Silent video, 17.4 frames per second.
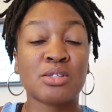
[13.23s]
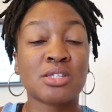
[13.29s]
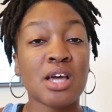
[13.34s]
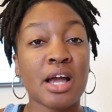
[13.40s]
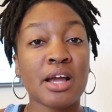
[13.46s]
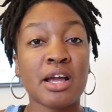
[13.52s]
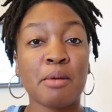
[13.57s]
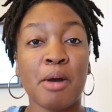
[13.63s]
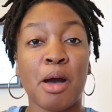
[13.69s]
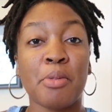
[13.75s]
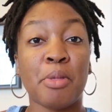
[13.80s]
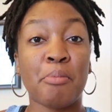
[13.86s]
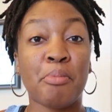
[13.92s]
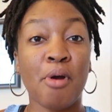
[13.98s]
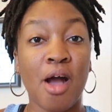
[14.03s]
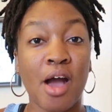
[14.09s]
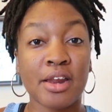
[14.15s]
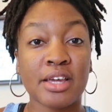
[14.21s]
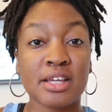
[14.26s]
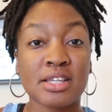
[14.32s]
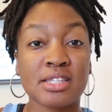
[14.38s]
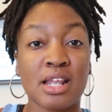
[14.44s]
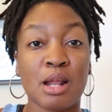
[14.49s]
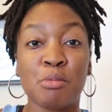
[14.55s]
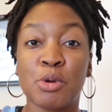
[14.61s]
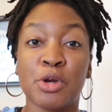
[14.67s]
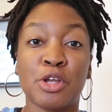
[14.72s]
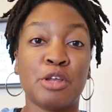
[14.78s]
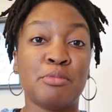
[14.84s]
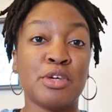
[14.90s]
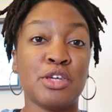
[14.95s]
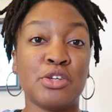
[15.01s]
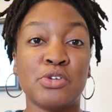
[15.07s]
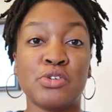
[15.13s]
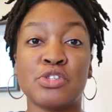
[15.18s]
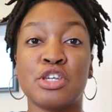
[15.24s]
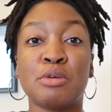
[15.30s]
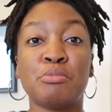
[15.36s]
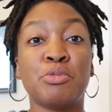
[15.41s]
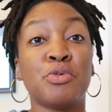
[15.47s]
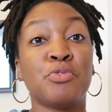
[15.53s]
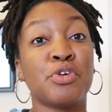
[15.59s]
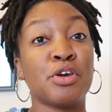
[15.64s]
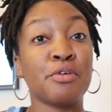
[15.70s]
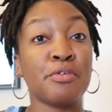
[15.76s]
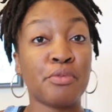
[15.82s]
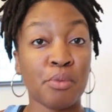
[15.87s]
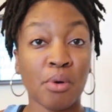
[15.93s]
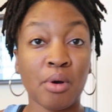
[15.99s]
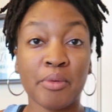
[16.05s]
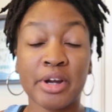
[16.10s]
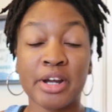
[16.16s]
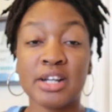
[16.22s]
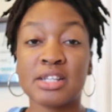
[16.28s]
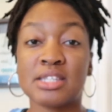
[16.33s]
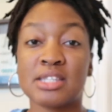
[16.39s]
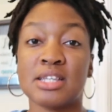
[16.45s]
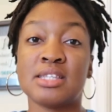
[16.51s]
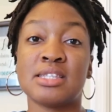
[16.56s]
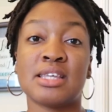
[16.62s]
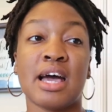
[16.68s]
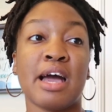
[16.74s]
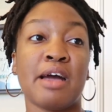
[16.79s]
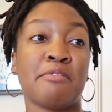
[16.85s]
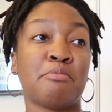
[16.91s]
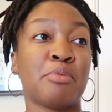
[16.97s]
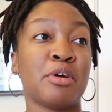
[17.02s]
was talking about the products that I'm going to be using moving forward since I